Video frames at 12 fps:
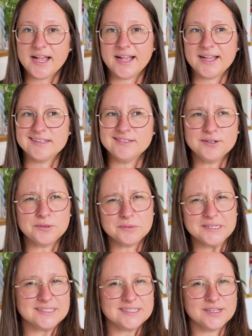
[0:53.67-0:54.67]
and not
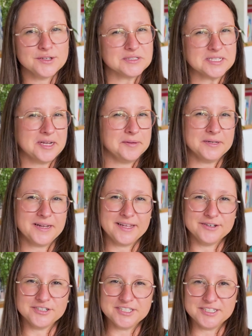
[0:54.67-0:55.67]
wasting your time and
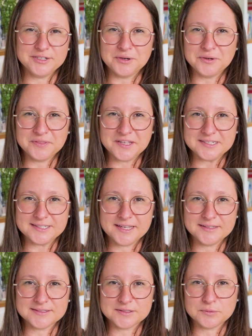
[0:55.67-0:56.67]
energy on that
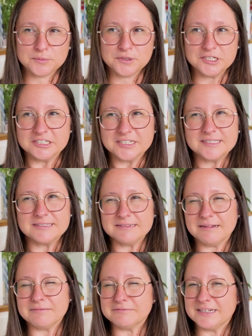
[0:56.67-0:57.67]
test, which is
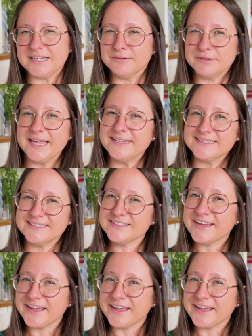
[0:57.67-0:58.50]
not really related to